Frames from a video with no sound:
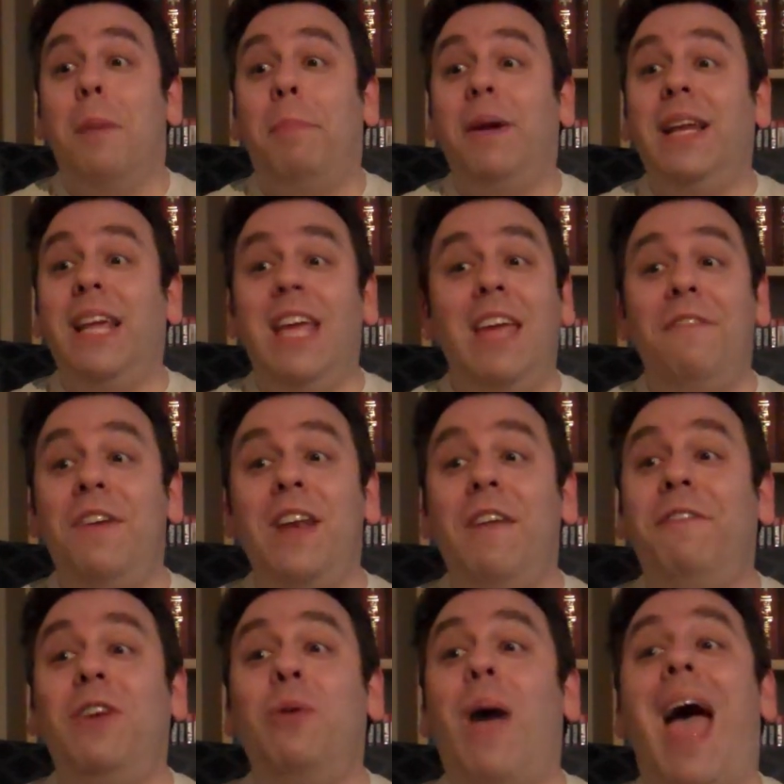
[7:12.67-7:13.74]
But even
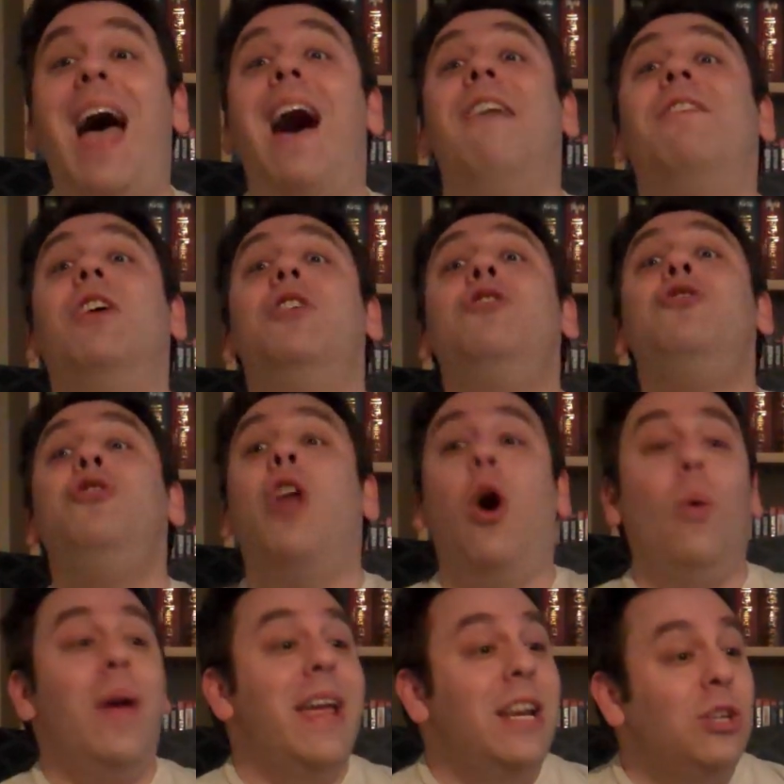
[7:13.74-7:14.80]
if you have
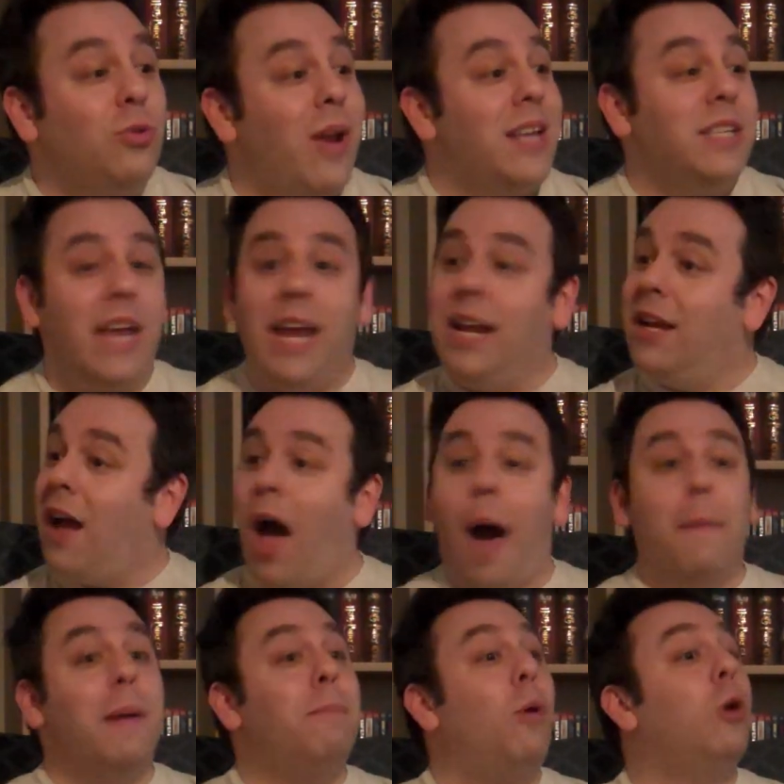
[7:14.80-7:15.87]
no interest in
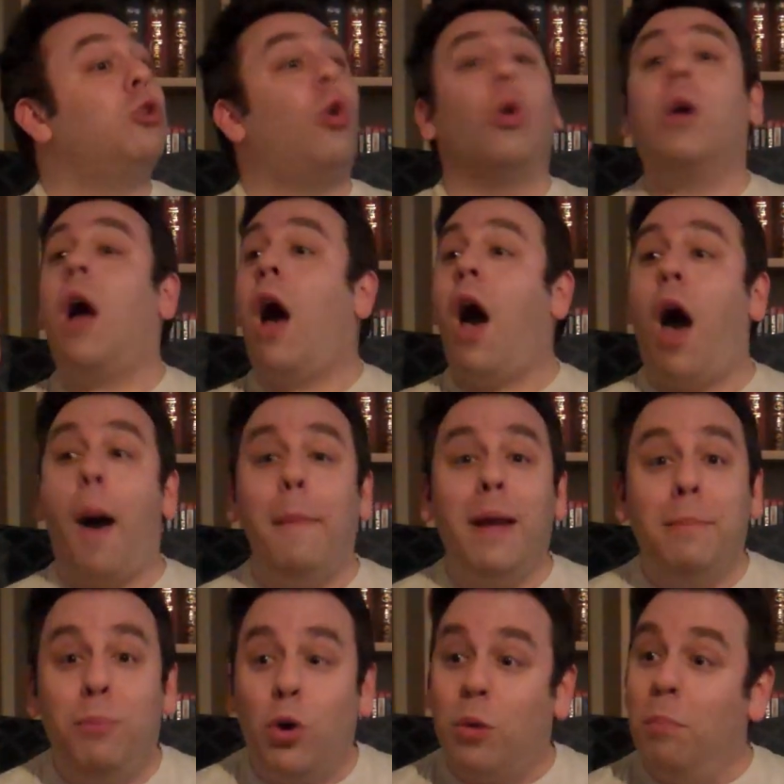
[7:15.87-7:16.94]
comic books or
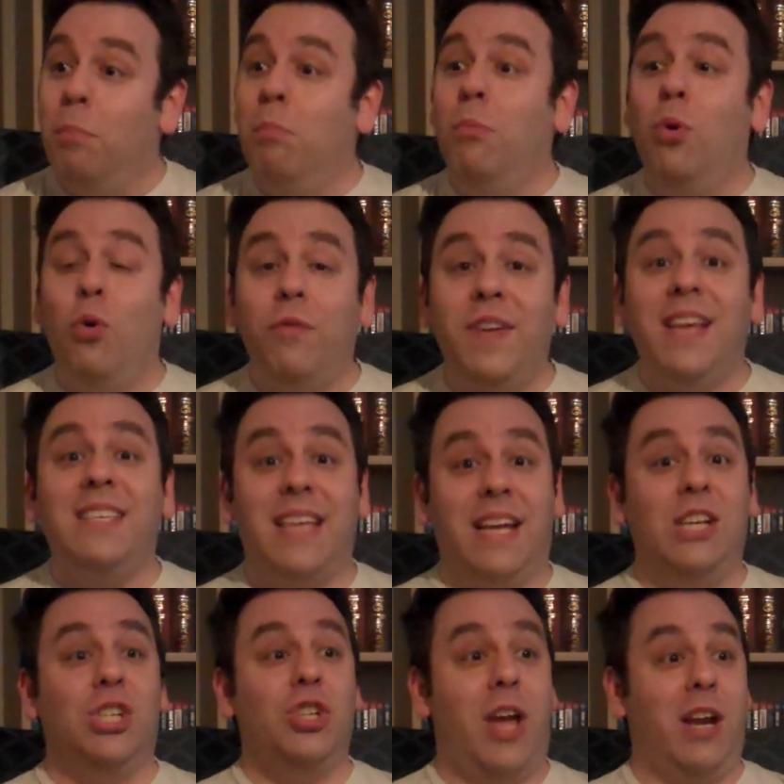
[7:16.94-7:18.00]
comic book movies
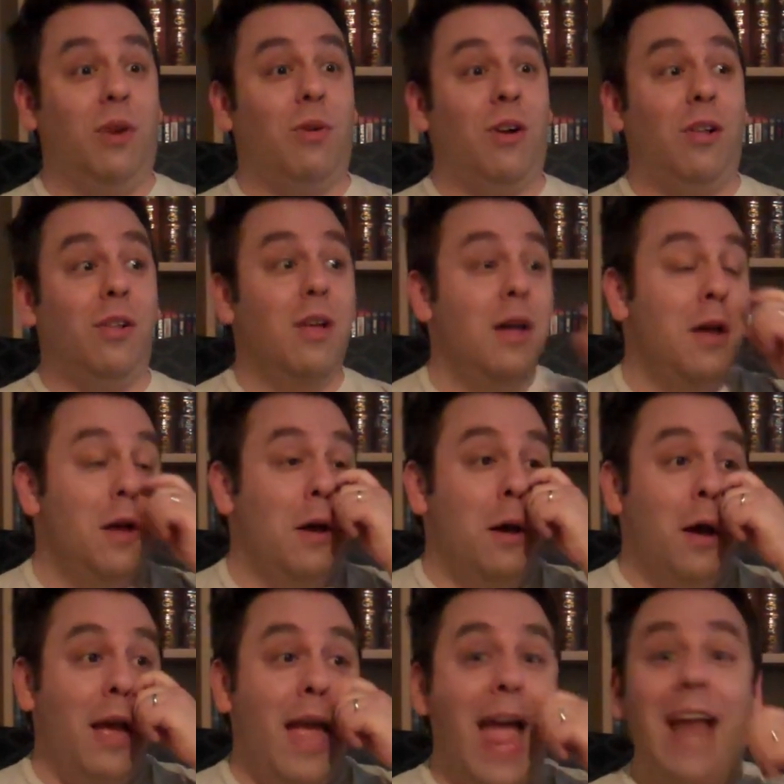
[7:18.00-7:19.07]
in general,
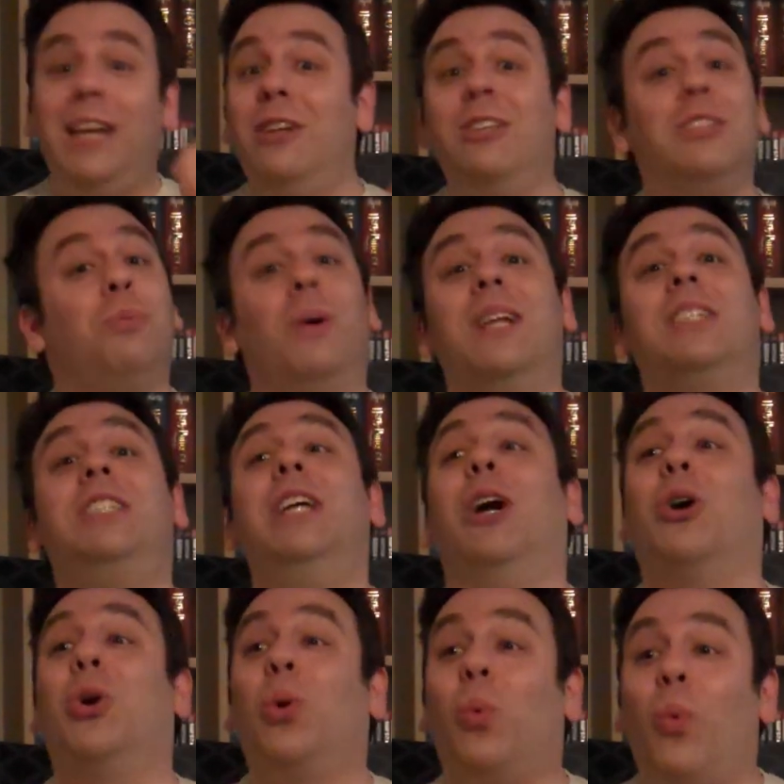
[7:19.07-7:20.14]
and you just want to see
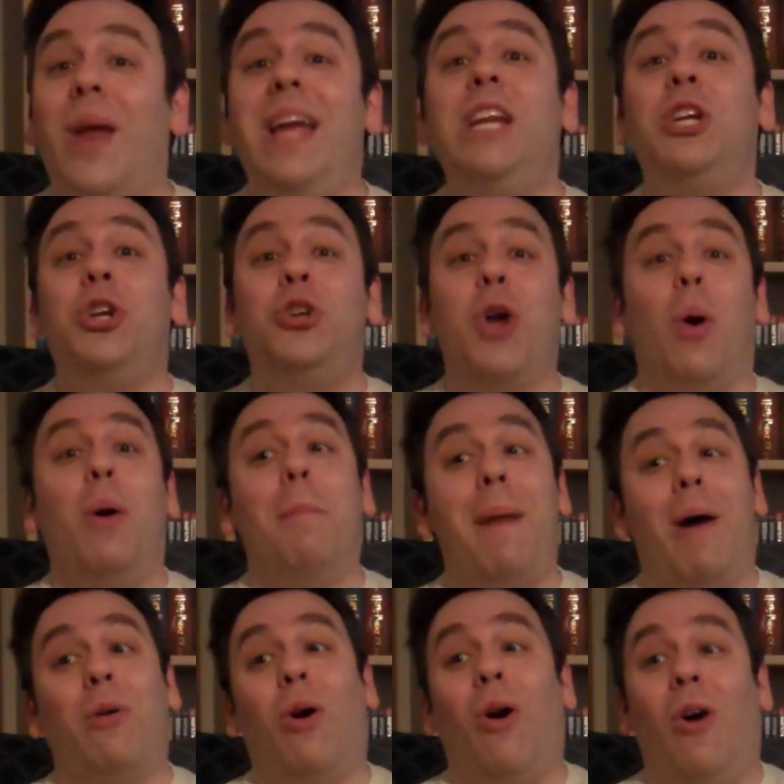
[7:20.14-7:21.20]
a great show
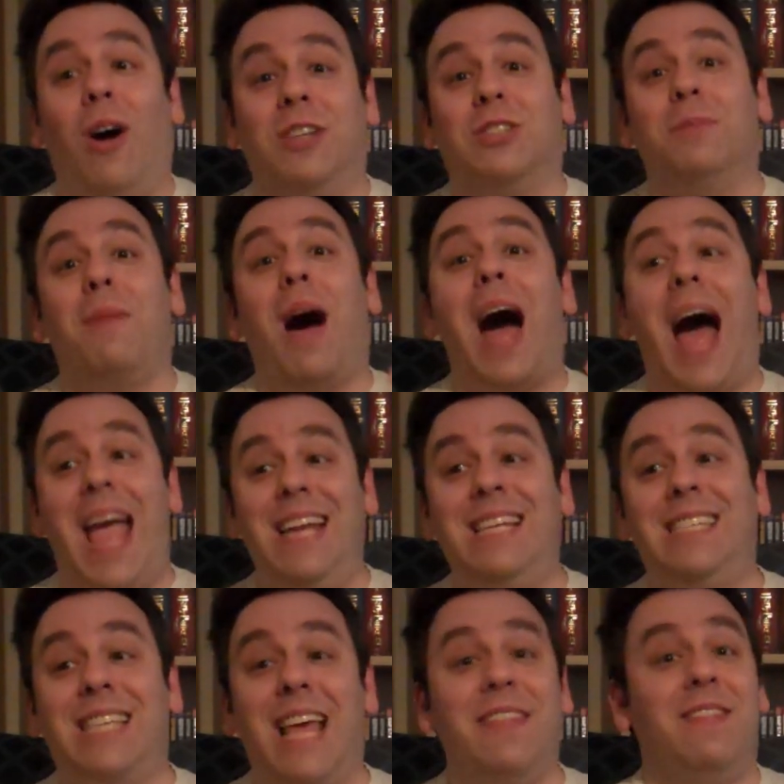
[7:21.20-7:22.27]
about awesome
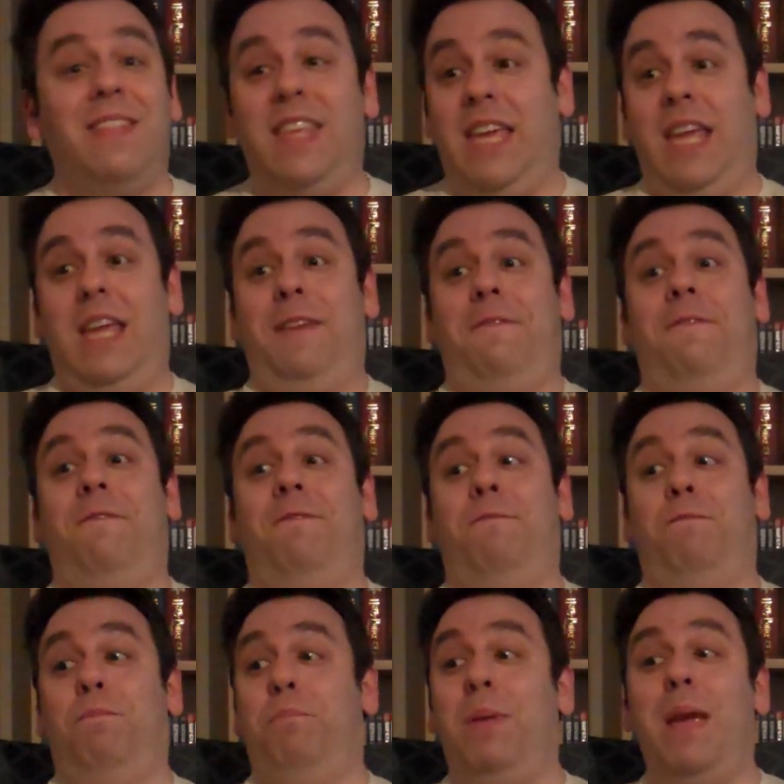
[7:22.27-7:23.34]
heists and the
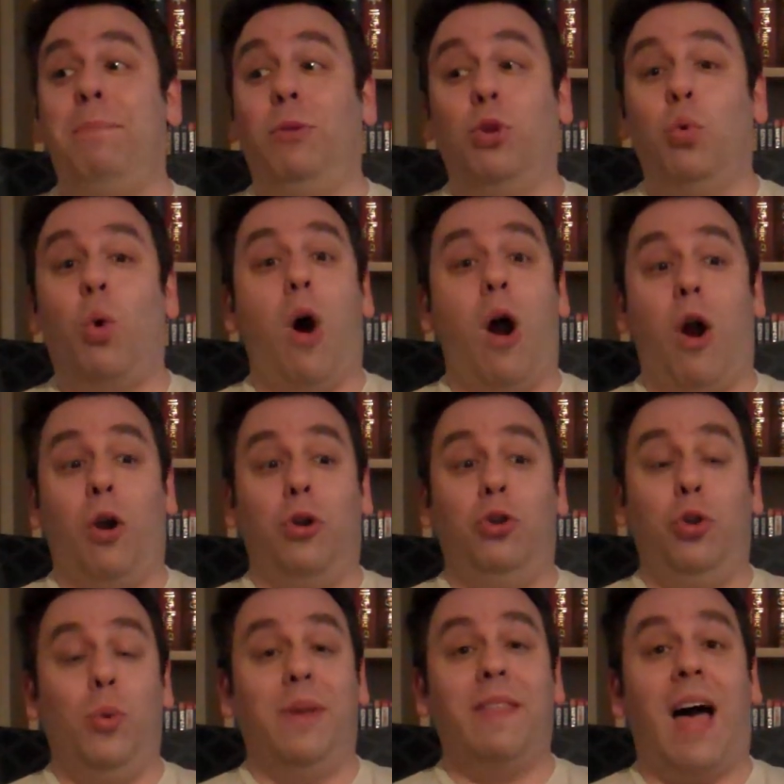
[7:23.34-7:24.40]
people who are
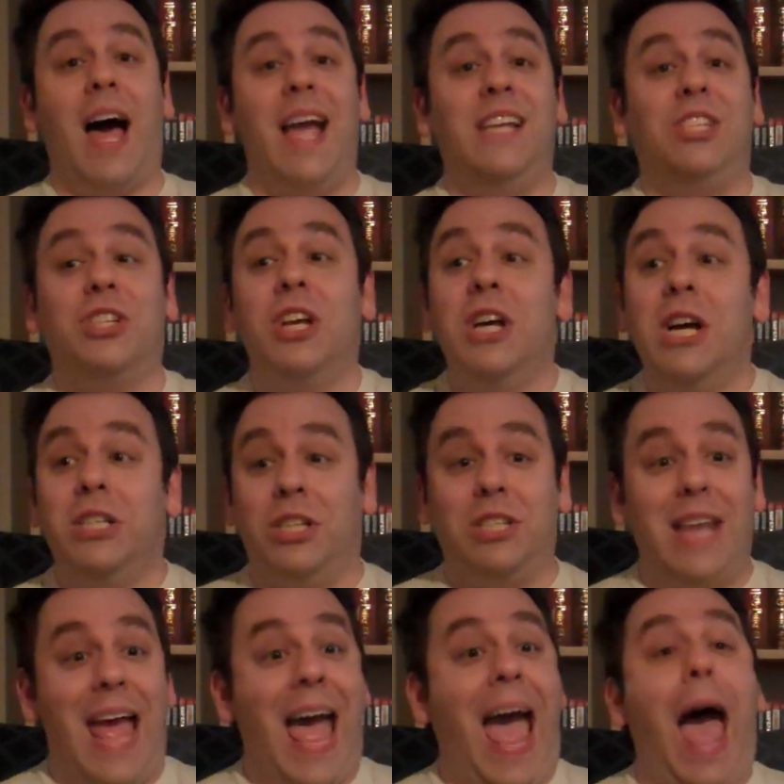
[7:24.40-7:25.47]
doing the heist
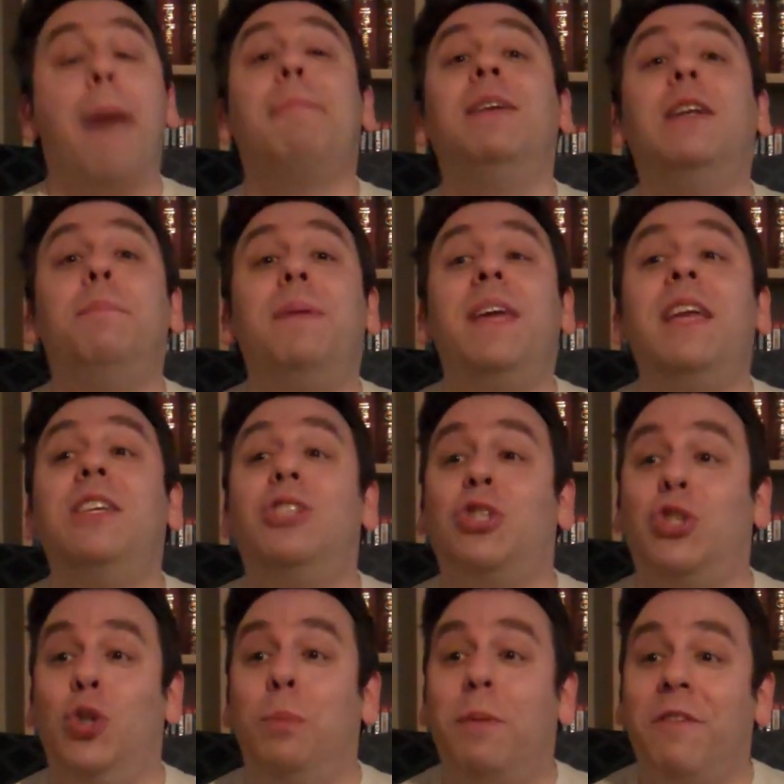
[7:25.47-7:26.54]
just happen to be
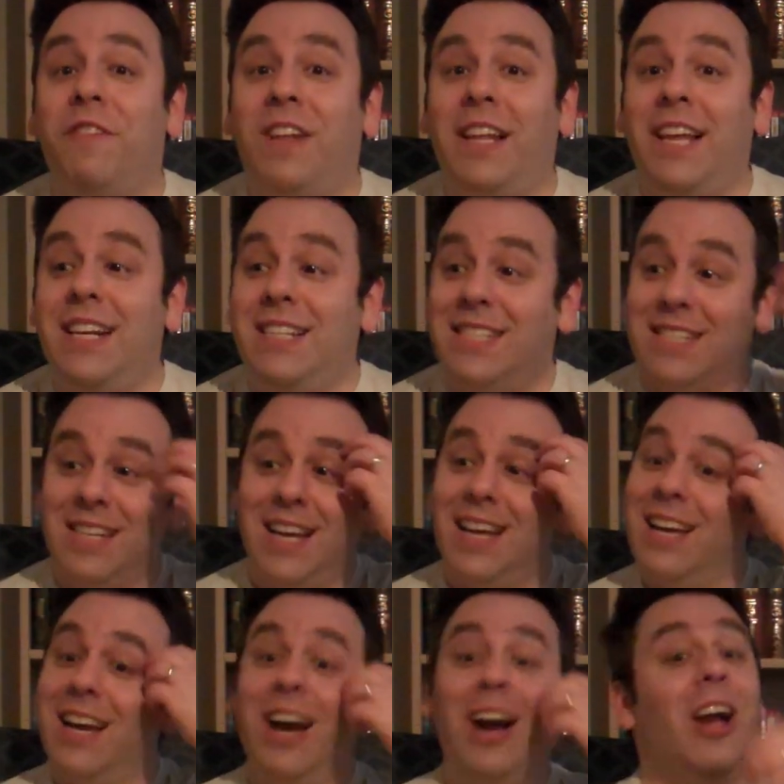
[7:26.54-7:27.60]
supervillains,
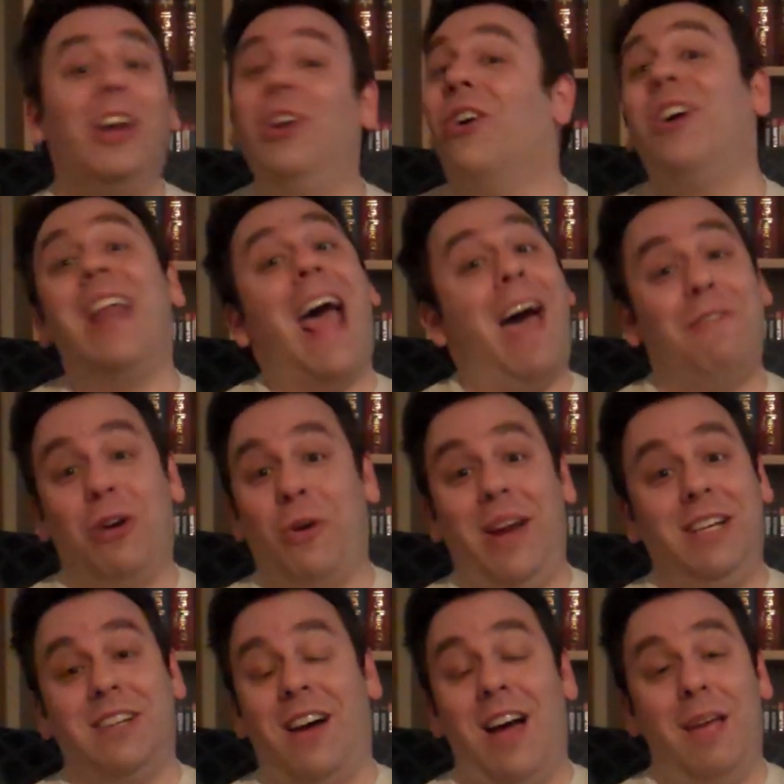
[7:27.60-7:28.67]
you're going to have a
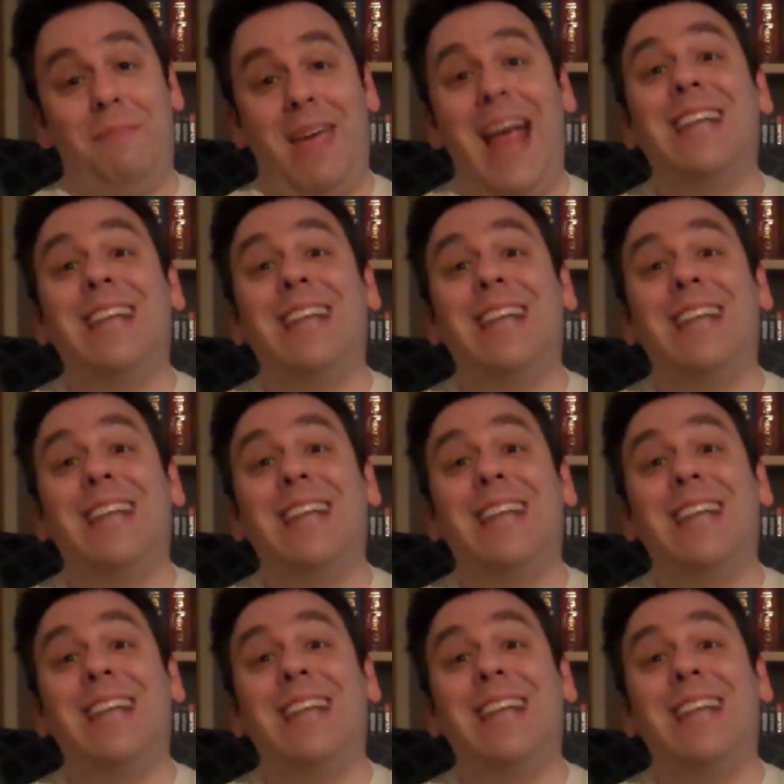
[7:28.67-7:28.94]
great time.